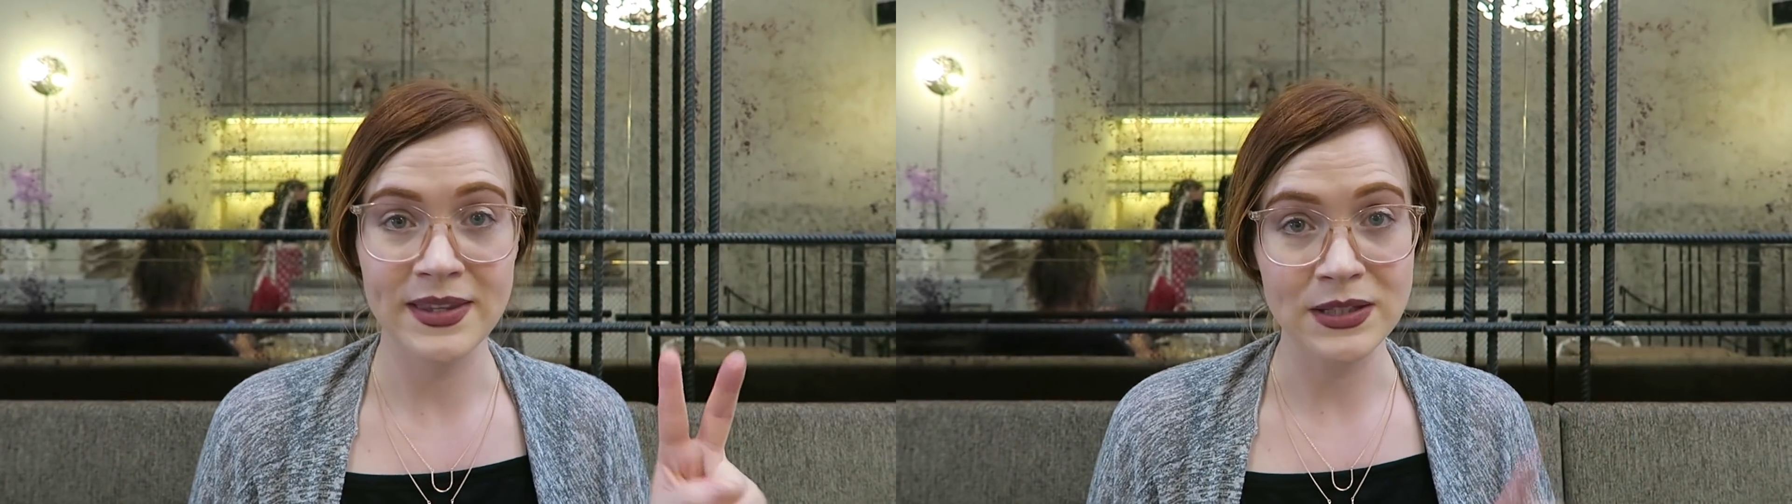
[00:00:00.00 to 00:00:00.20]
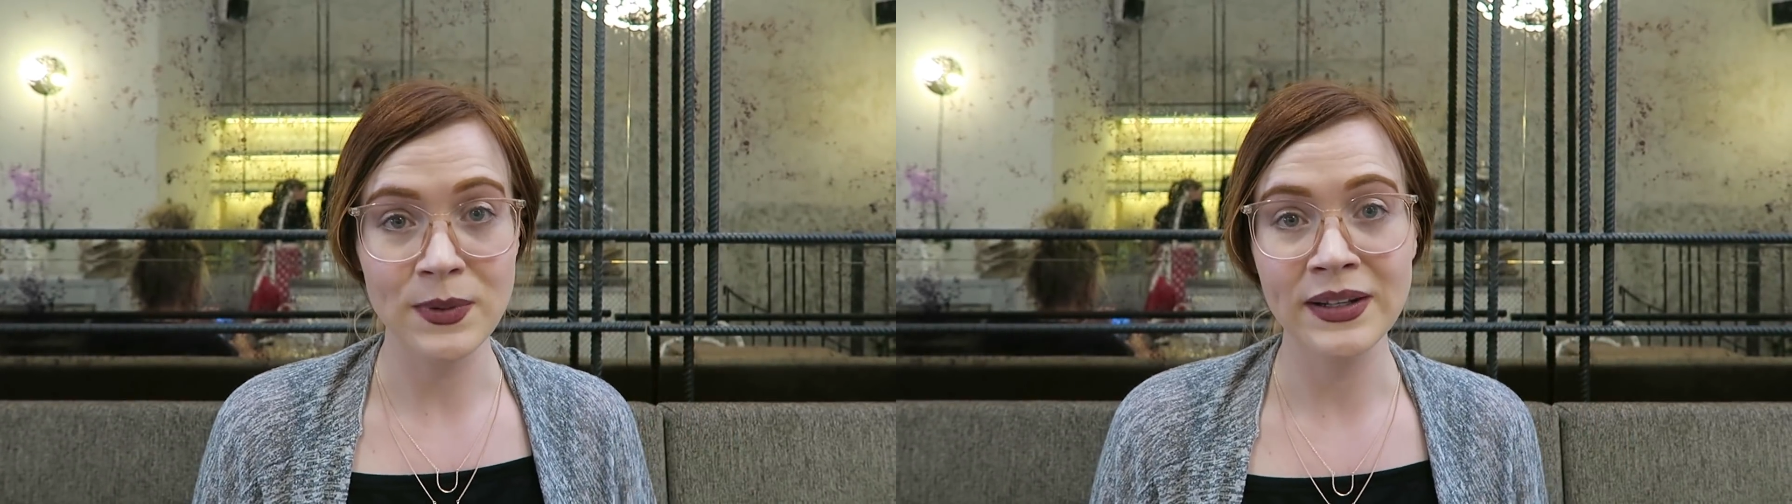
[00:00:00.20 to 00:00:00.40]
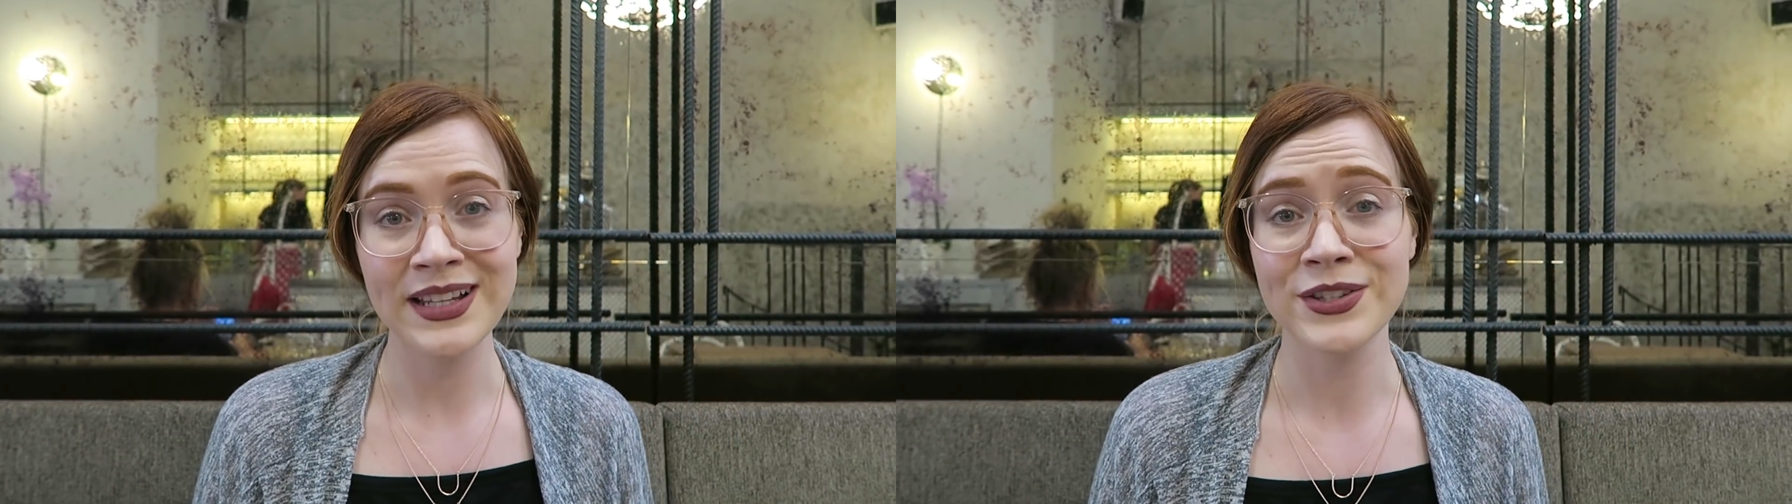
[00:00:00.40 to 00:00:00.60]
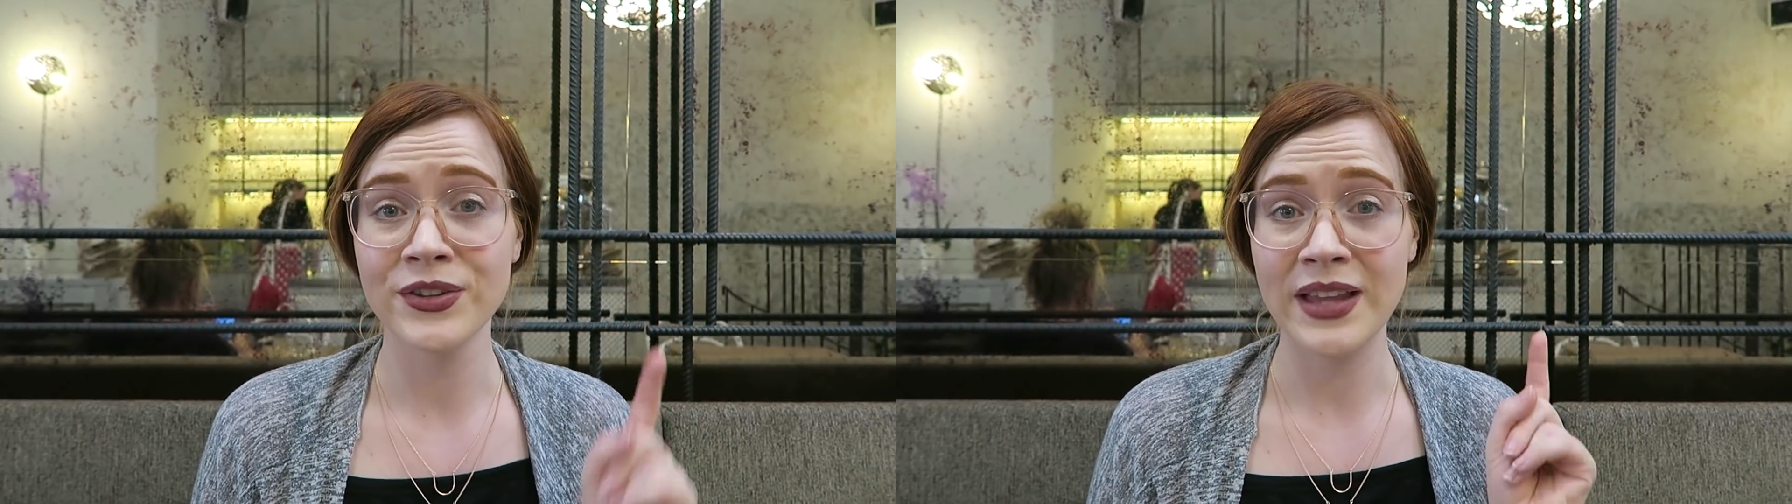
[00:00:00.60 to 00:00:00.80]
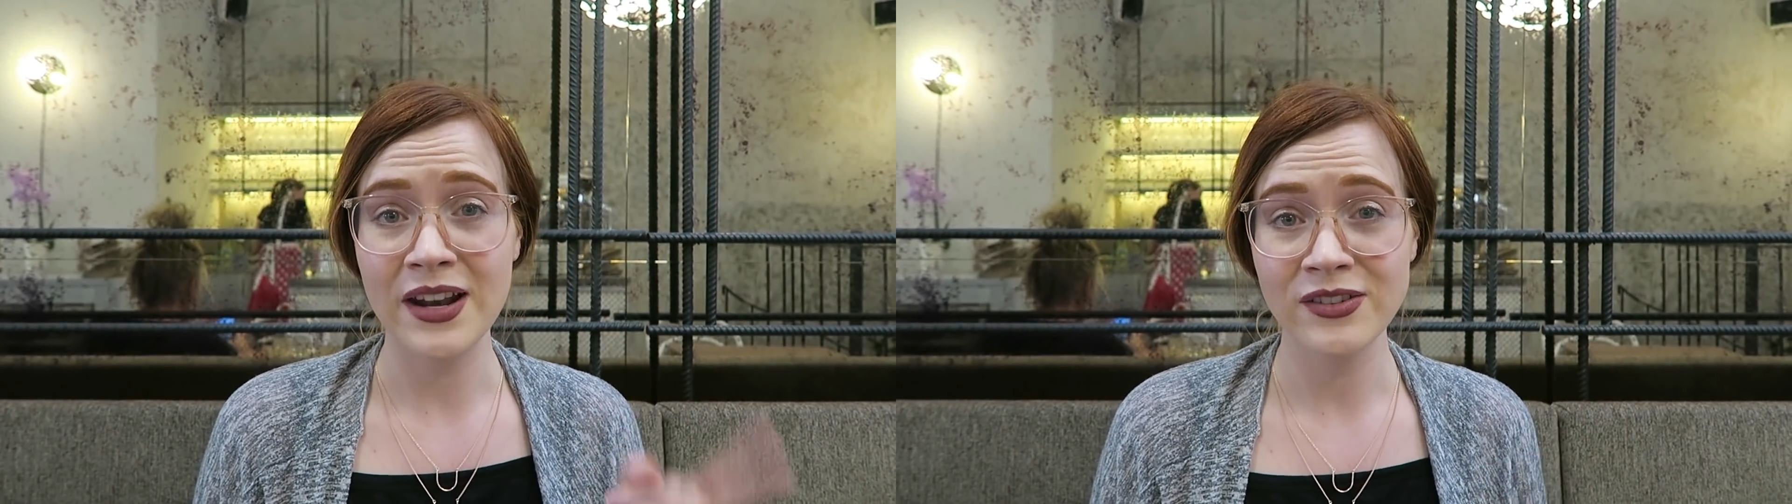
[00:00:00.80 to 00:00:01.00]
This one is
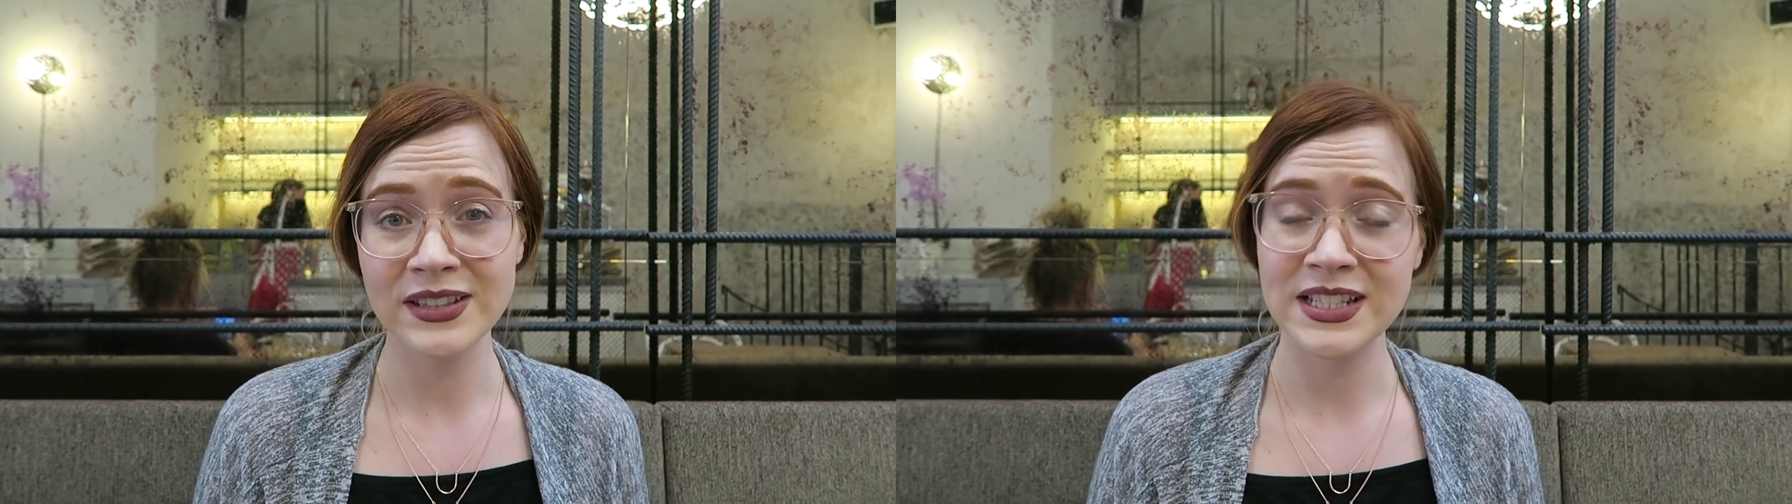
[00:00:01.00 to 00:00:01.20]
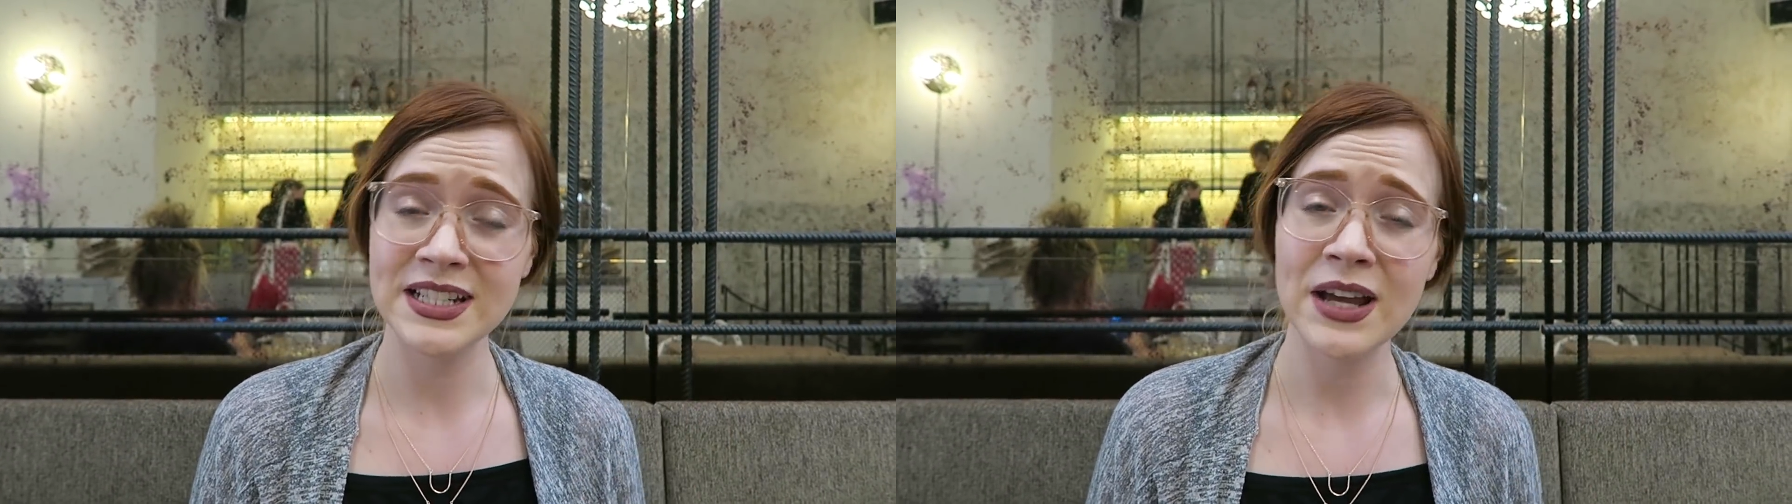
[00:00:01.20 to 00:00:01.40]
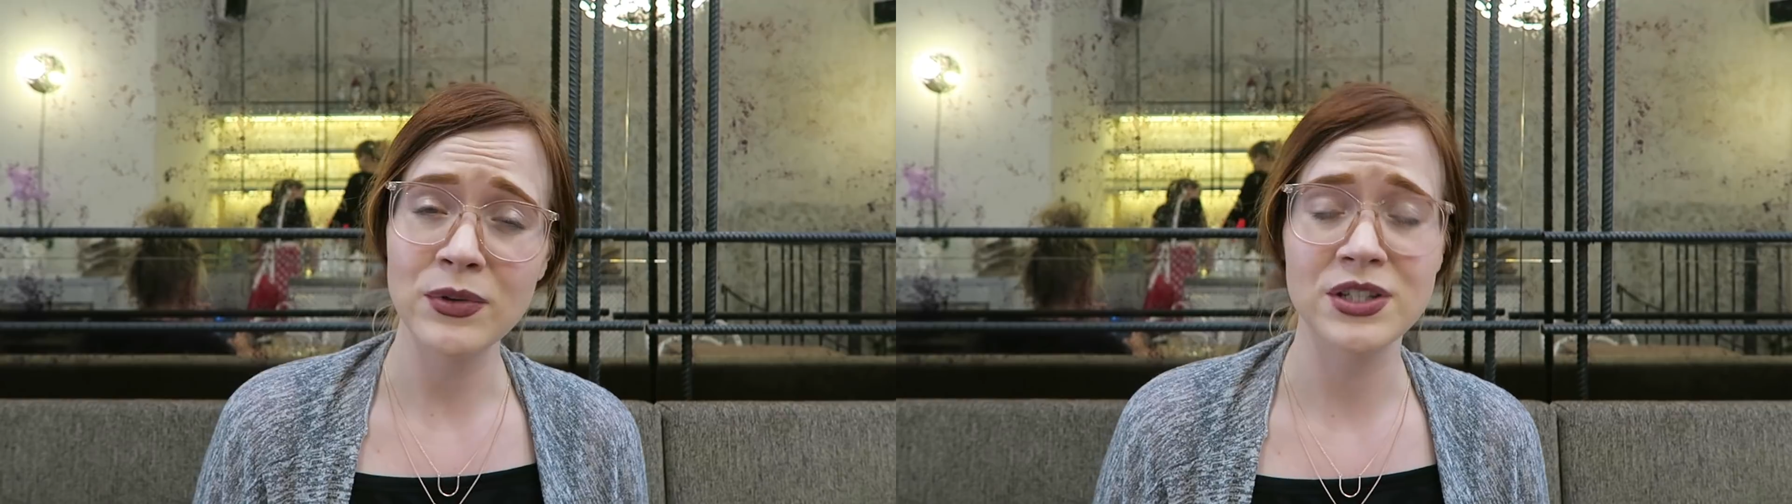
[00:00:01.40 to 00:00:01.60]
on Národní třída,